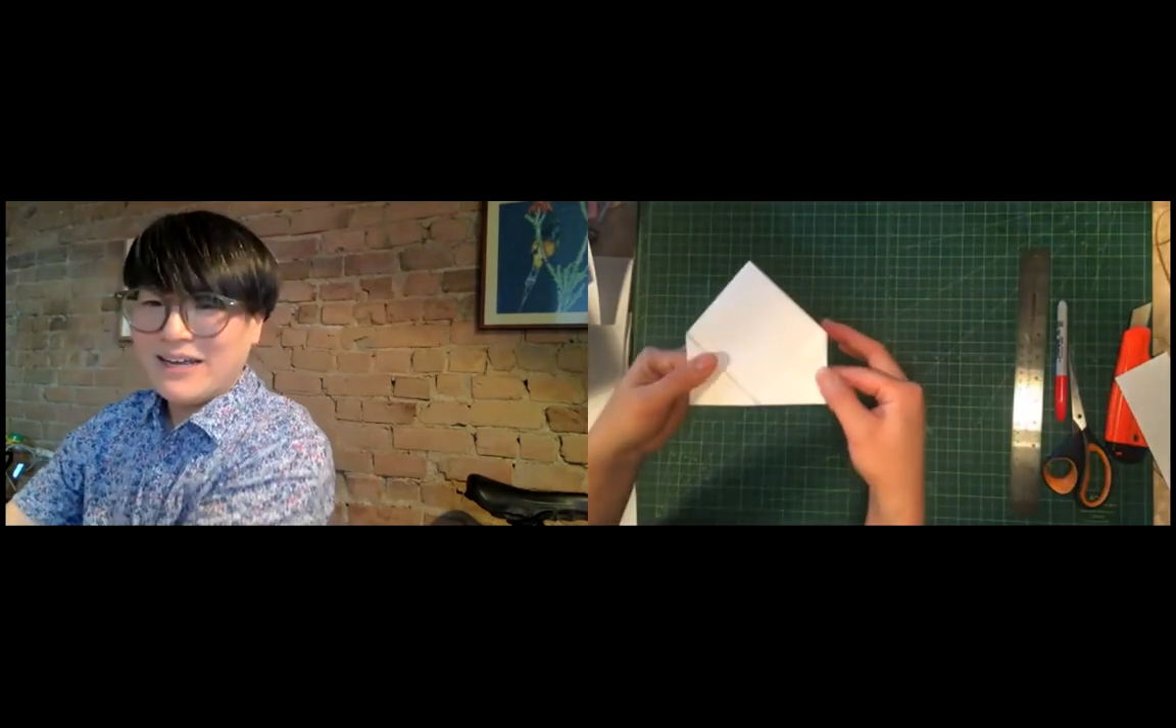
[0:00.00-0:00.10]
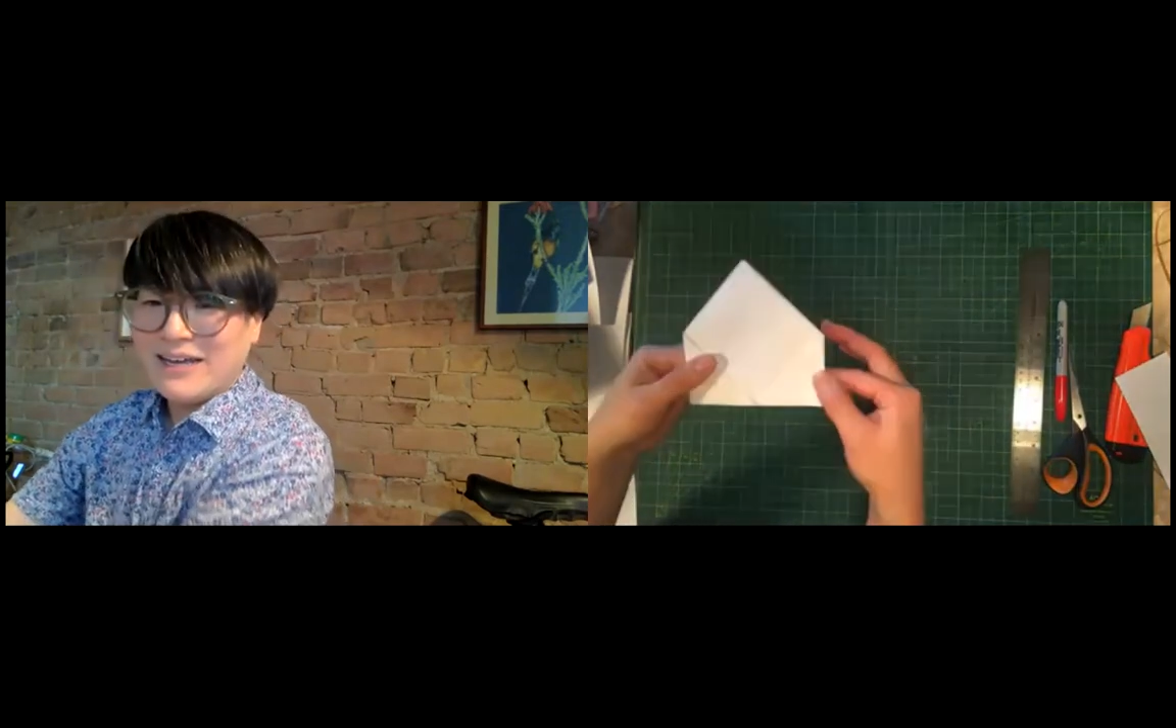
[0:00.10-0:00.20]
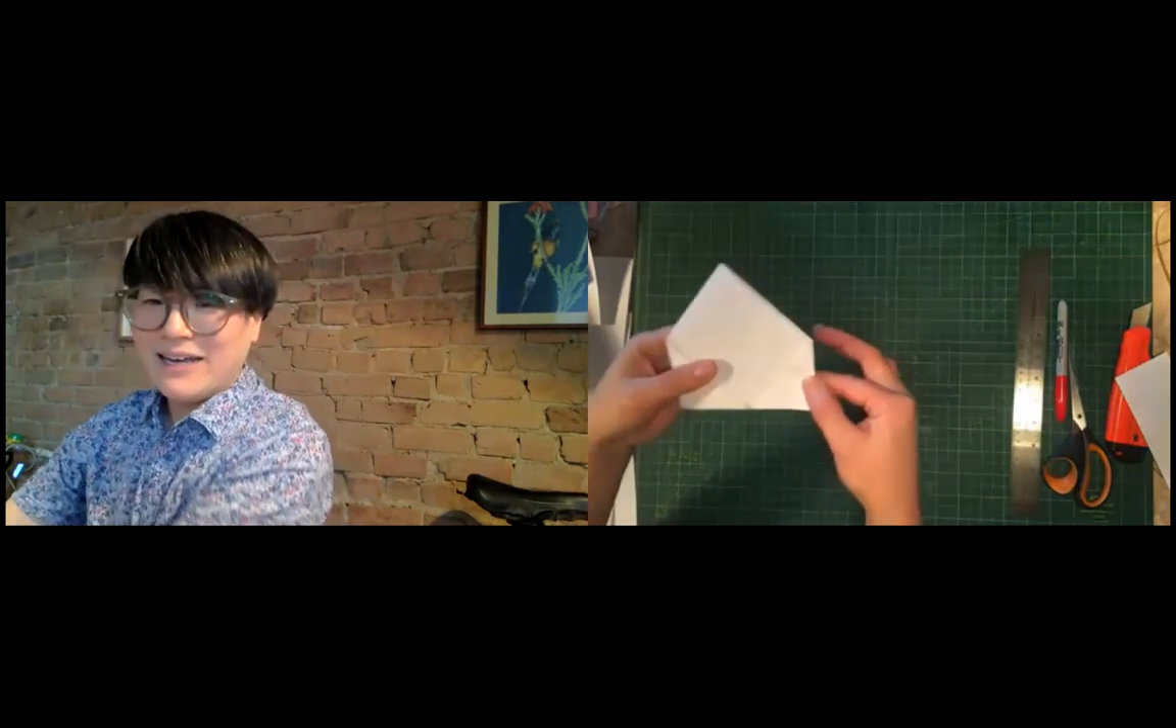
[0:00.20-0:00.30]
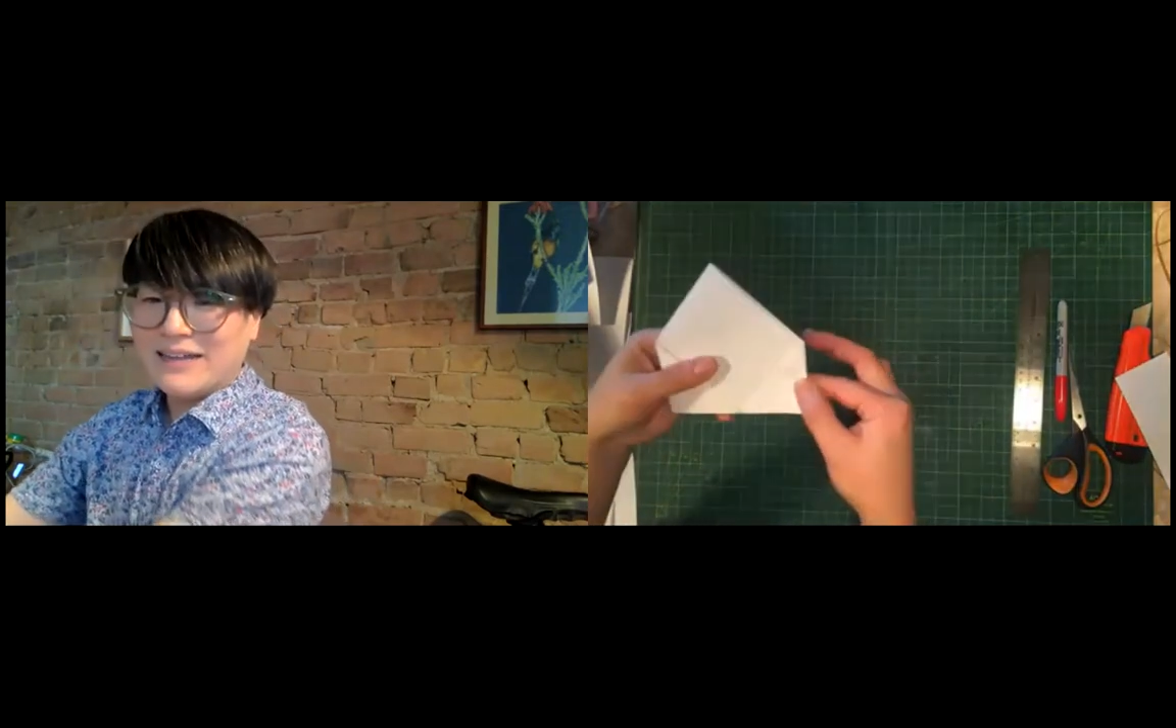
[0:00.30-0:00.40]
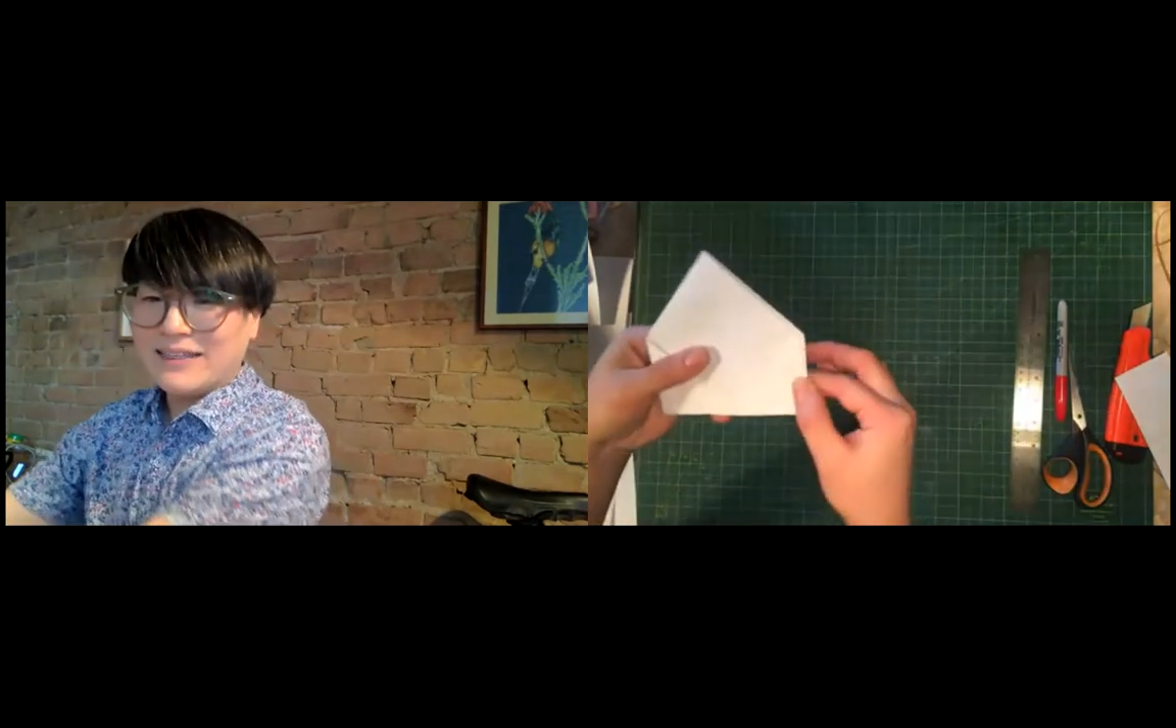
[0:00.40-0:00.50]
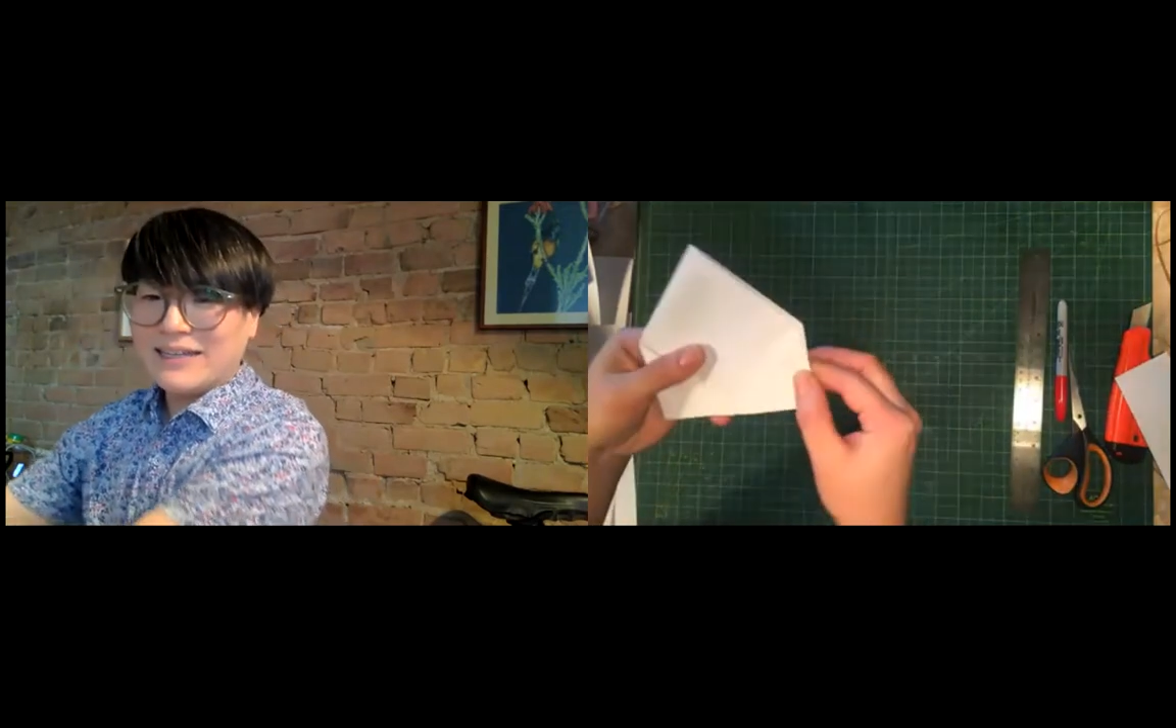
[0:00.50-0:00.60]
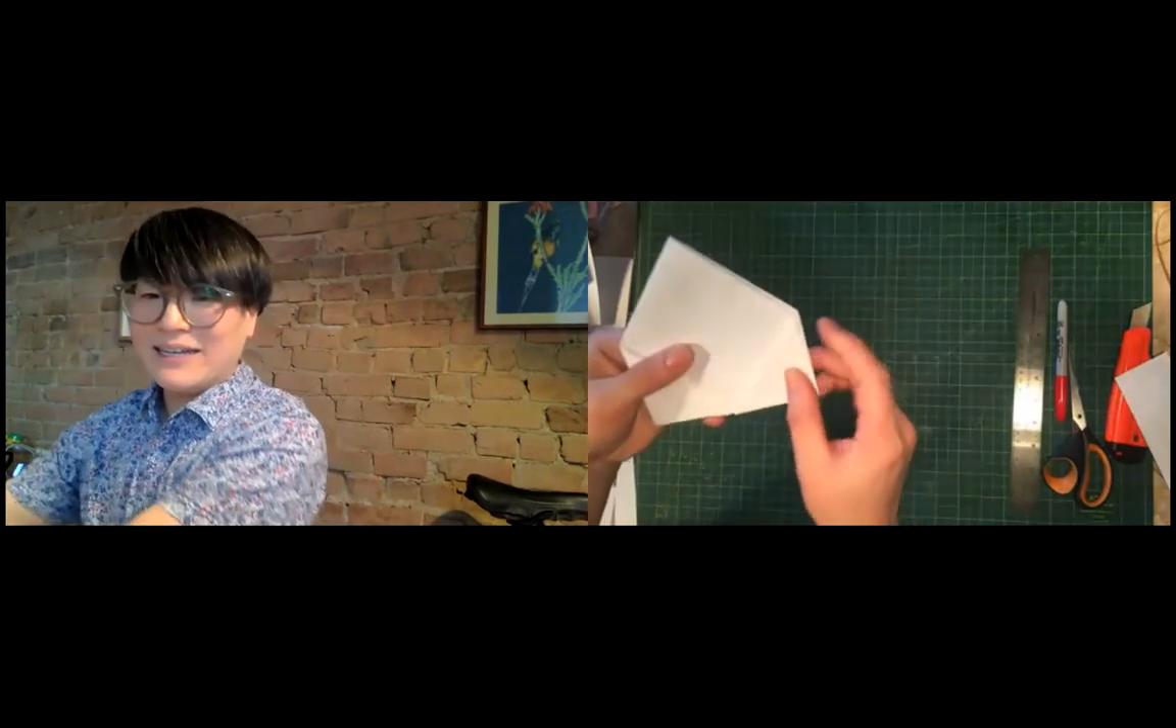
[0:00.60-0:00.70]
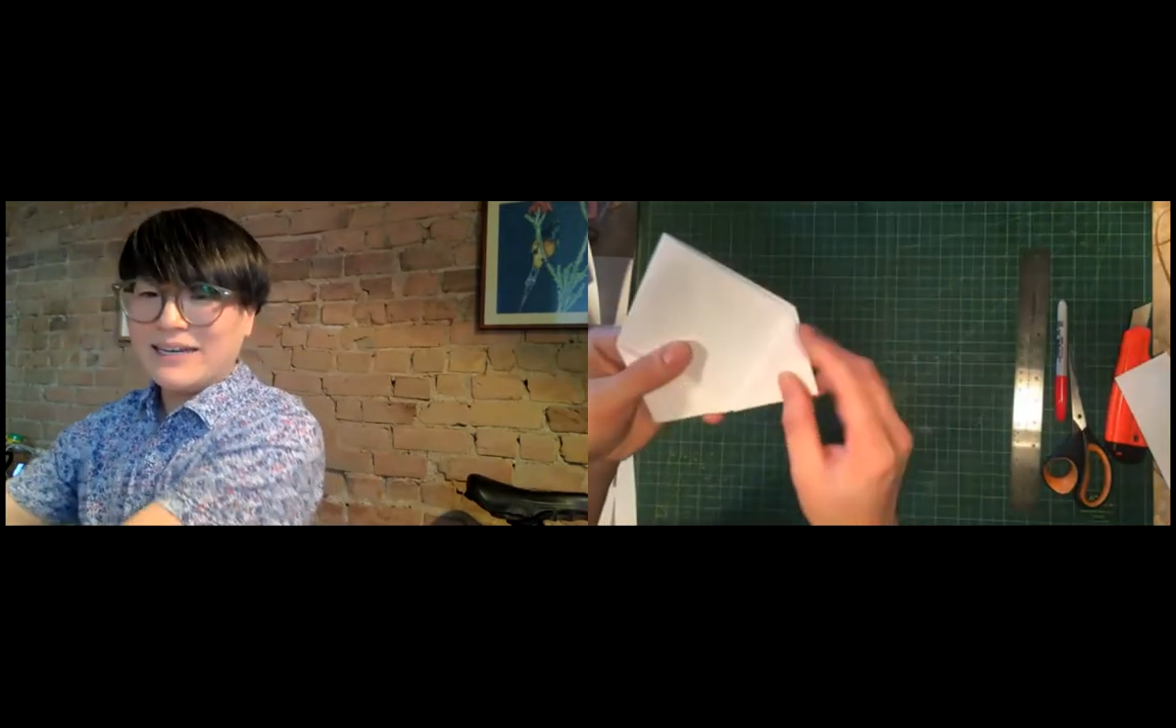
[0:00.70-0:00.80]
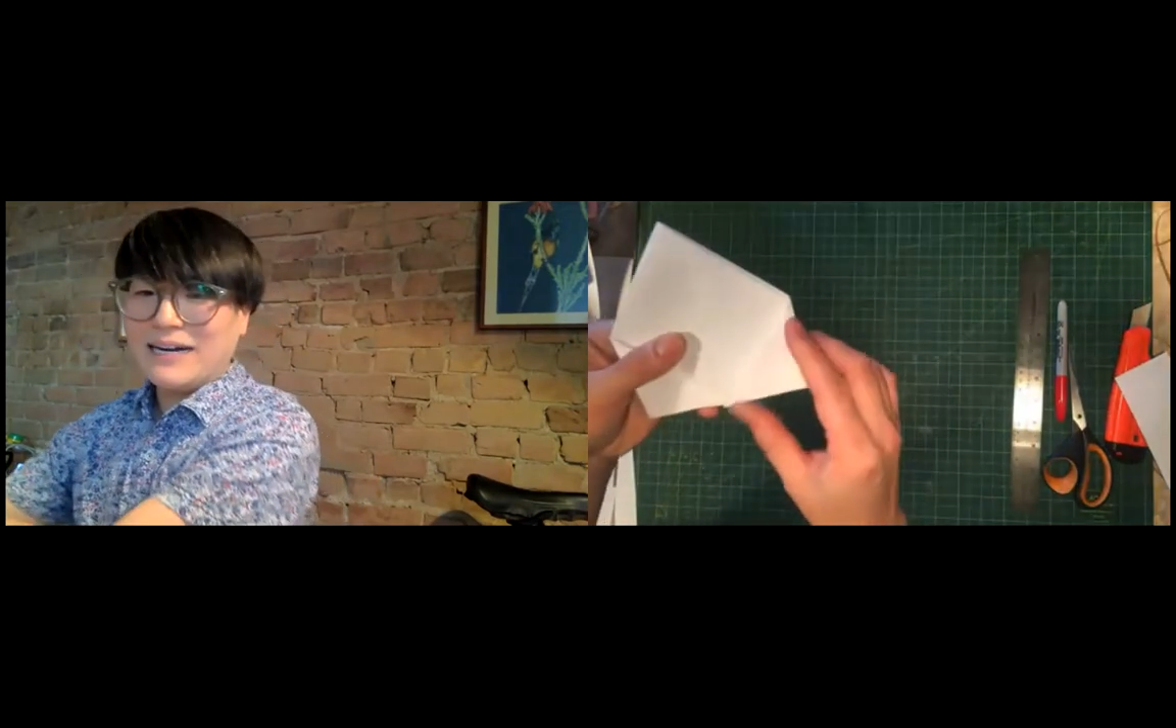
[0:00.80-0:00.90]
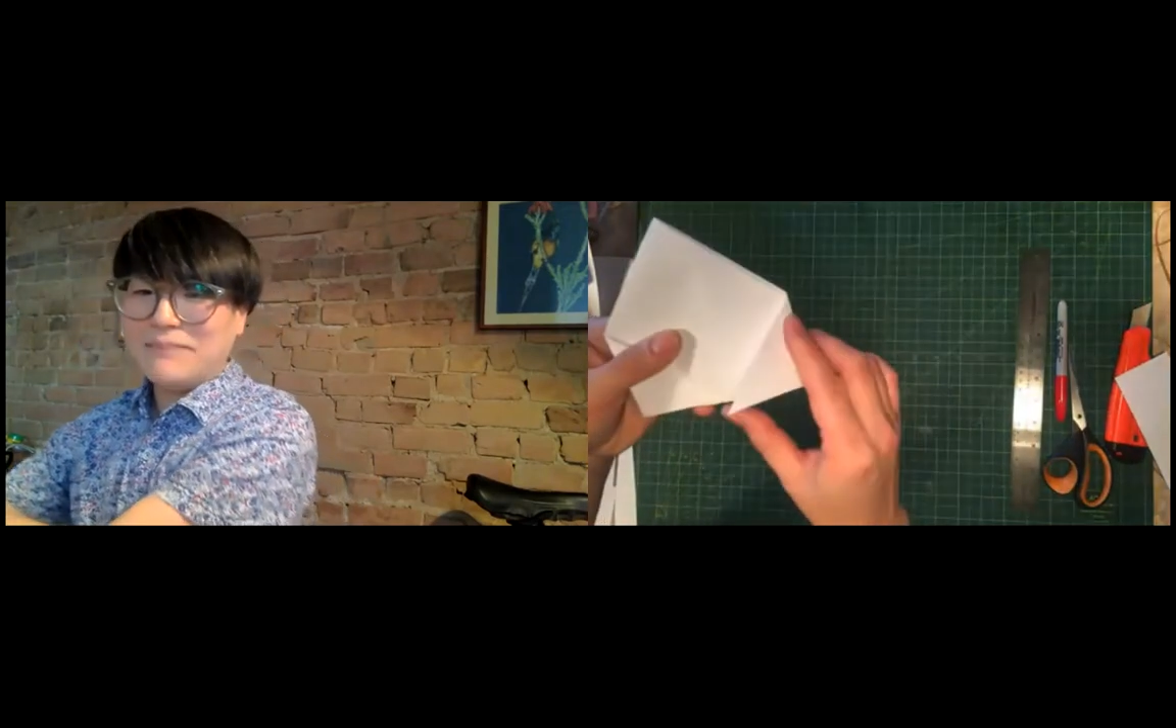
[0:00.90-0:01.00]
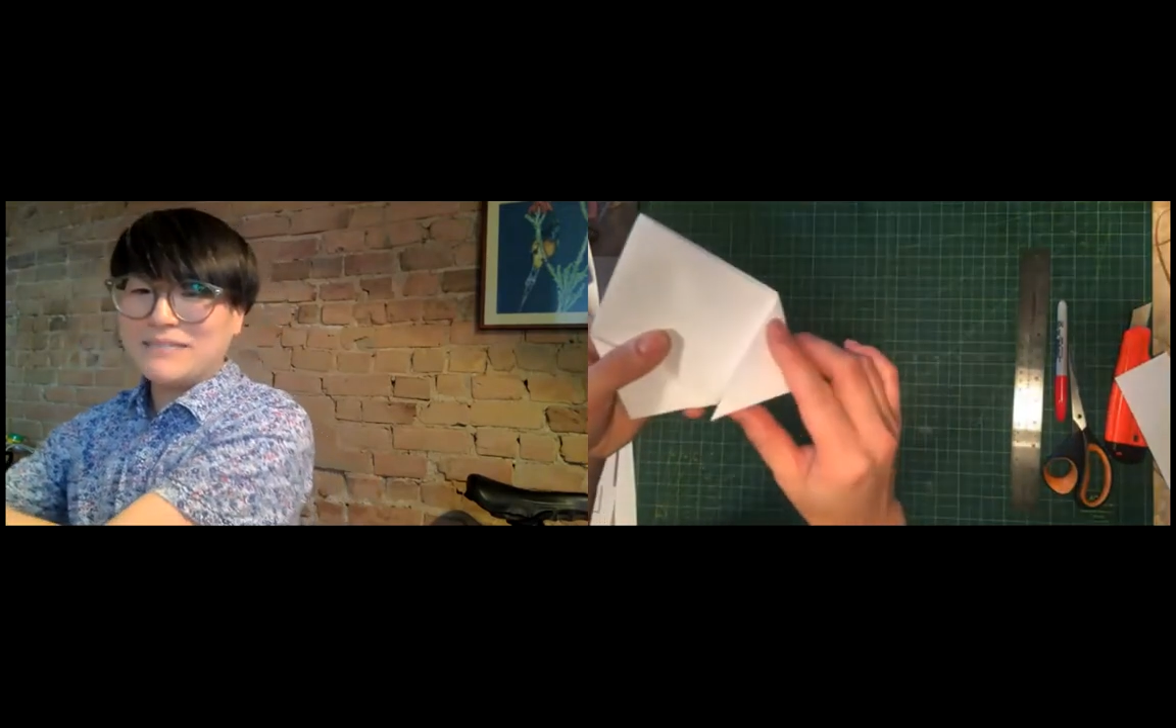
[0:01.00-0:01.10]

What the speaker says: And then I'm